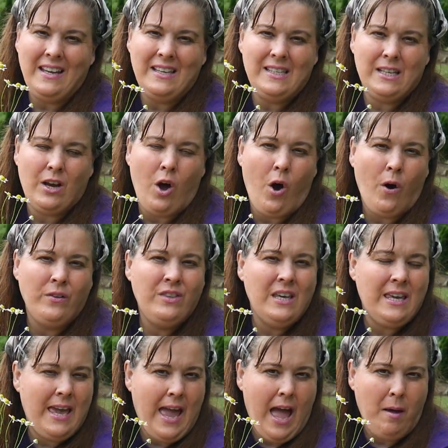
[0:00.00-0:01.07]
is called the
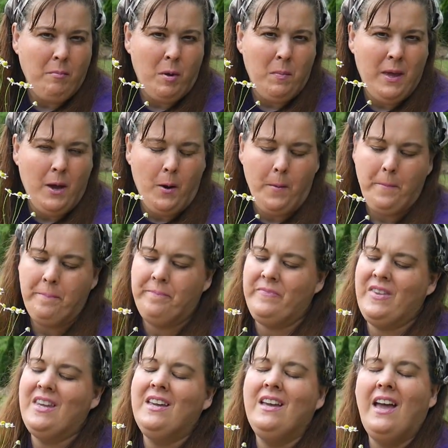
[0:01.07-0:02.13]
chamomile.
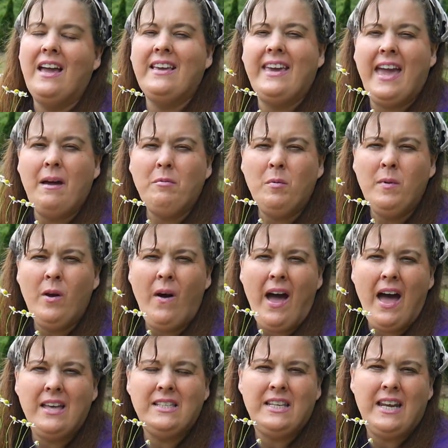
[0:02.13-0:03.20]
And chamomile has